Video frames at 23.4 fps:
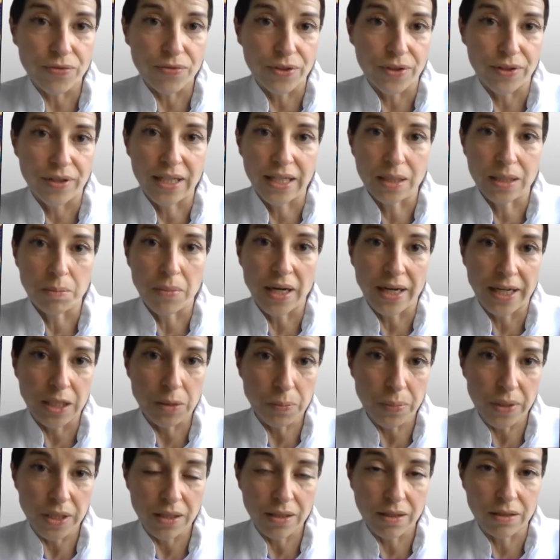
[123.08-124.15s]
for that
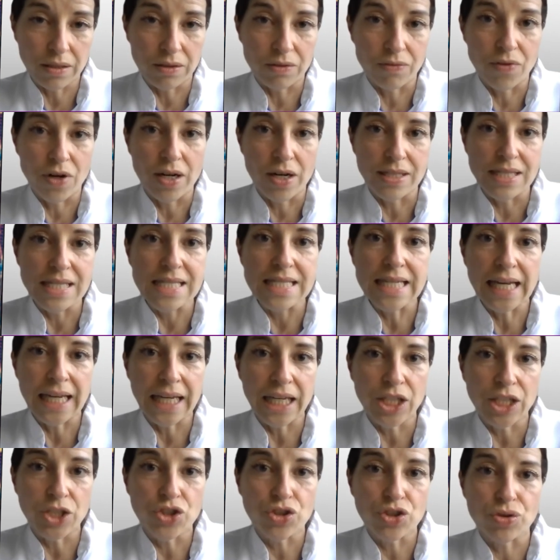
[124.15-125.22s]
might be advanced
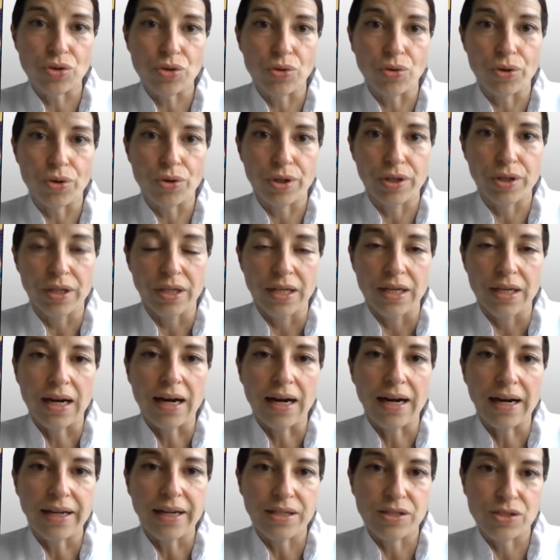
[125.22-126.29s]
age or
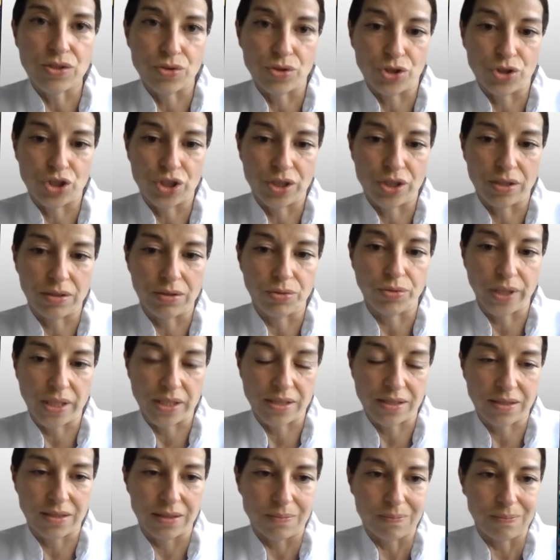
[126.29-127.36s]
high surgical
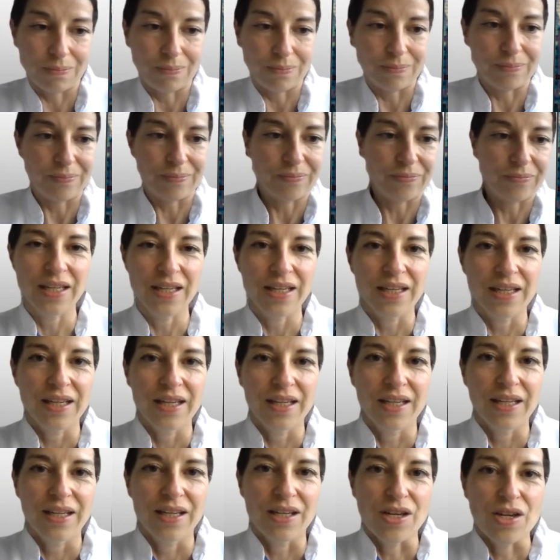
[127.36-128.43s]
risk.
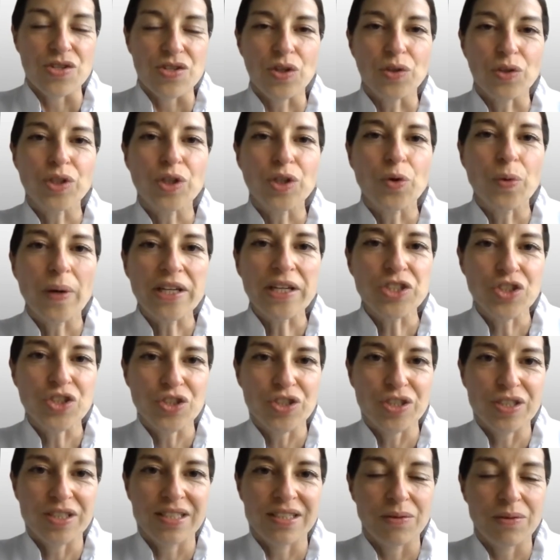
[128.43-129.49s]
So the
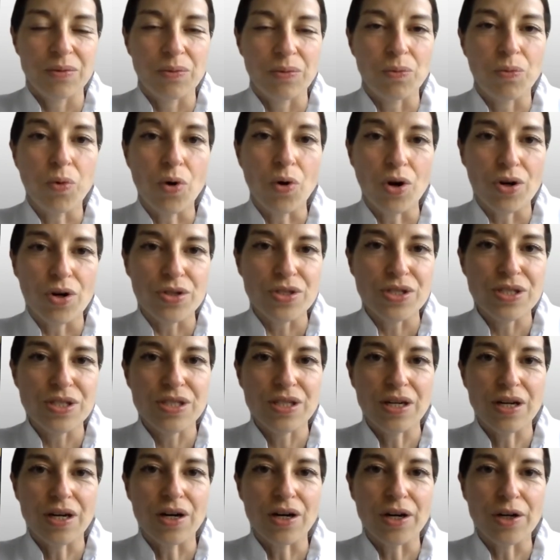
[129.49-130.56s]
question was,
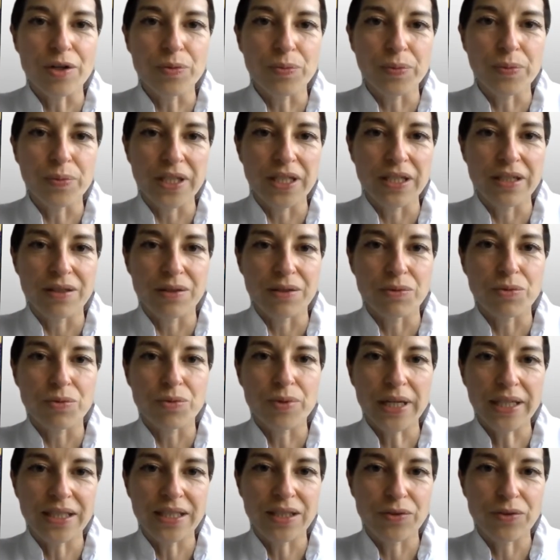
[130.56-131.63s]
are we
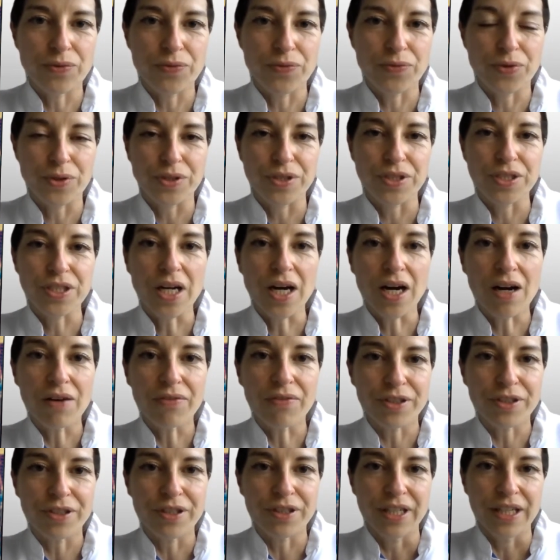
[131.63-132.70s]
ready for
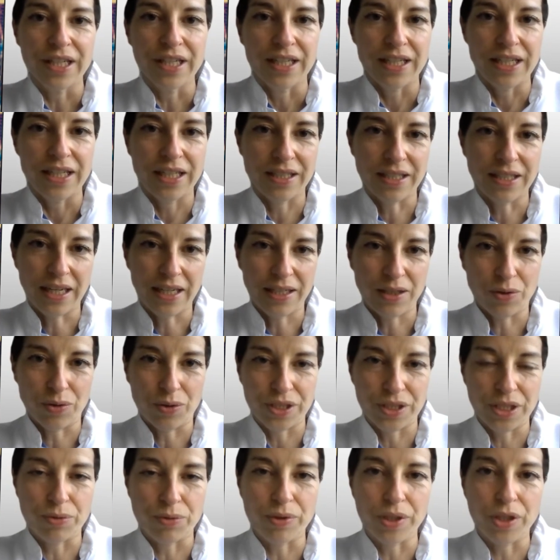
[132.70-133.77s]
TAVR in
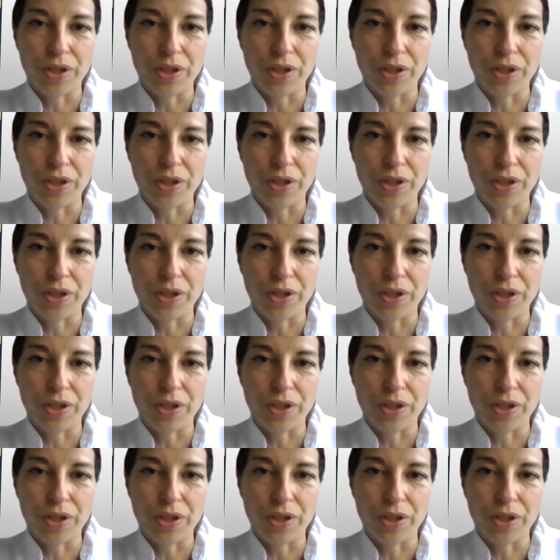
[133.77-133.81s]
aortic?